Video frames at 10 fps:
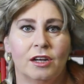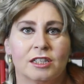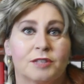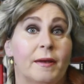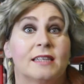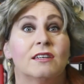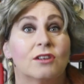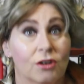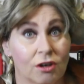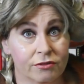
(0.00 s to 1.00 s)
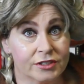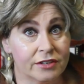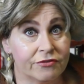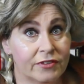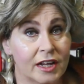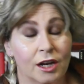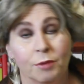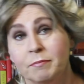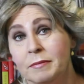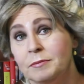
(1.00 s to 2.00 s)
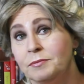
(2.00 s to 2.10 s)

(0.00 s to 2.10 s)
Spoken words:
spectacle of the film.